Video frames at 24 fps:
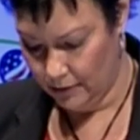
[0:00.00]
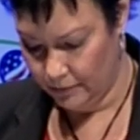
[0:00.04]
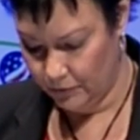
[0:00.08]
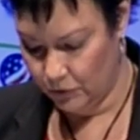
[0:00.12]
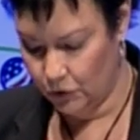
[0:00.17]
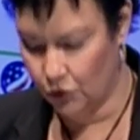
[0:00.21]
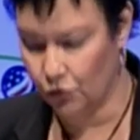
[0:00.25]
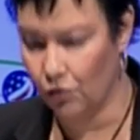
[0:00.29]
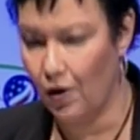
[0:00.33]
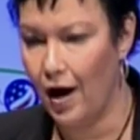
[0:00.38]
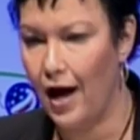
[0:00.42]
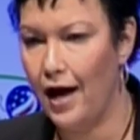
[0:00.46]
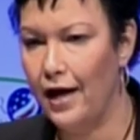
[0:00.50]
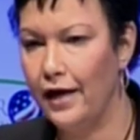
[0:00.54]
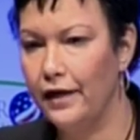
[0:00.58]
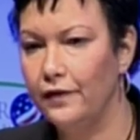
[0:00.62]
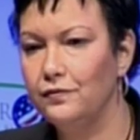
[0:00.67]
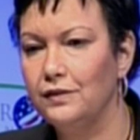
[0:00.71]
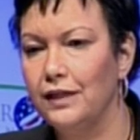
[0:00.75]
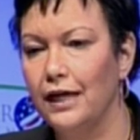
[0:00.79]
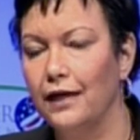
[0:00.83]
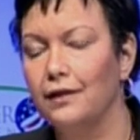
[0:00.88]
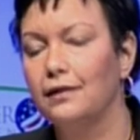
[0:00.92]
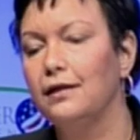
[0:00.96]
drive
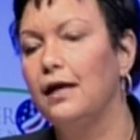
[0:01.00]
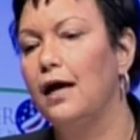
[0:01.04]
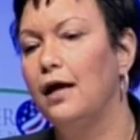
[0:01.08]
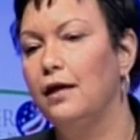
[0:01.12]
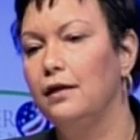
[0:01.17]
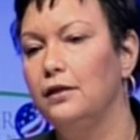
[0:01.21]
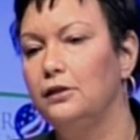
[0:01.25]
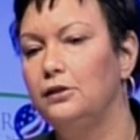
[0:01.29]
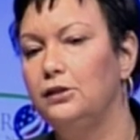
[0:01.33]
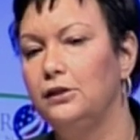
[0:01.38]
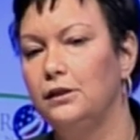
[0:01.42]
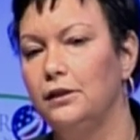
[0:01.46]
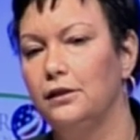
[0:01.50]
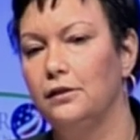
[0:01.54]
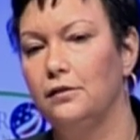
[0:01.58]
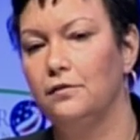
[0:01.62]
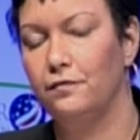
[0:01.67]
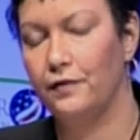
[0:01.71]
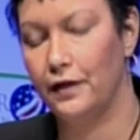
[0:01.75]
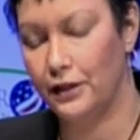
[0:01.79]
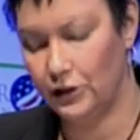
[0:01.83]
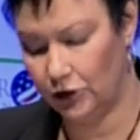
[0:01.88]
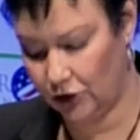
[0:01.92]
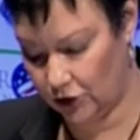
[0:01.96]
technology
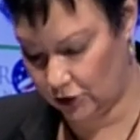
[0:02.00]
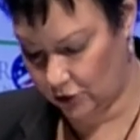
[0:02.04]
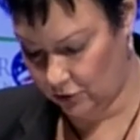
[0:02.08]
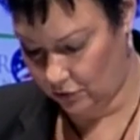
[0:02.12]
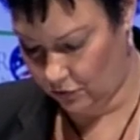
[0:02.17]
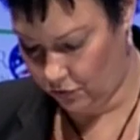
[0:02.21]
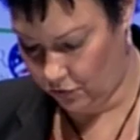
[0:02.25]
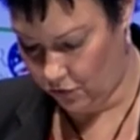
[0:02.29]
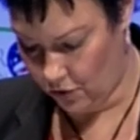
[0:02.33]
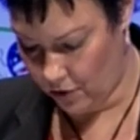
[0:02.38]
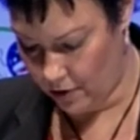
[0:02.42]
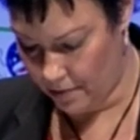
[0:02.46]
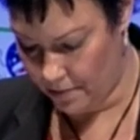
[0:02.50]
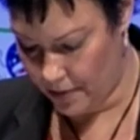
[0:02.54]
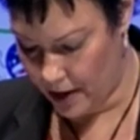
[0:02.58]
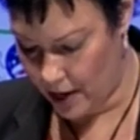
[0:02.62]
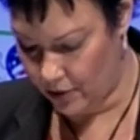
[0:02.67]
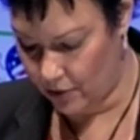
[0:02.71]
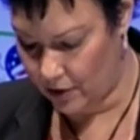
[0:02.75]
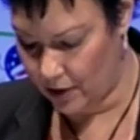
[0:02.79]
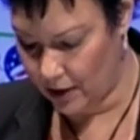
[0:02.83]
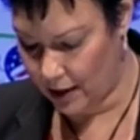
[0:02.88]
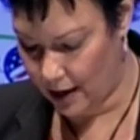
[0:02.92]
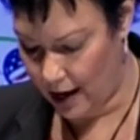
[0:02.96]
innovation for a
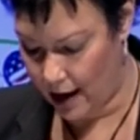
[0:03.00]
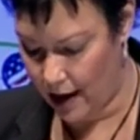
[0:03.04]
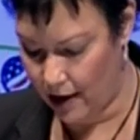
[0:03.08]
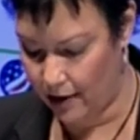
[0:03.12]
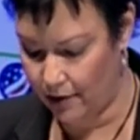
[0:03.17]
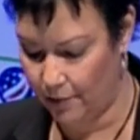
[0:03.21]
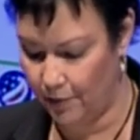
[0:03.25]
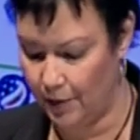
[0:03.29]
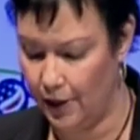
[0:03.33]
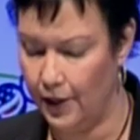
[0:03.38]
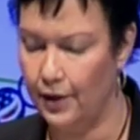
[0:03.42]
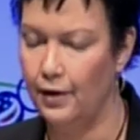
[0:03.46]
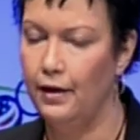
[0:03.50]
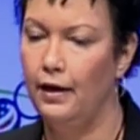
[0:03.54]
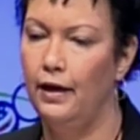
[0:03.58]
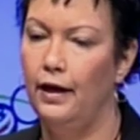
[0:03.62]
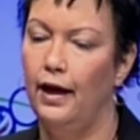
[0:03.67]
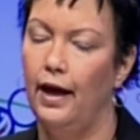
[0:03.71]
better economy,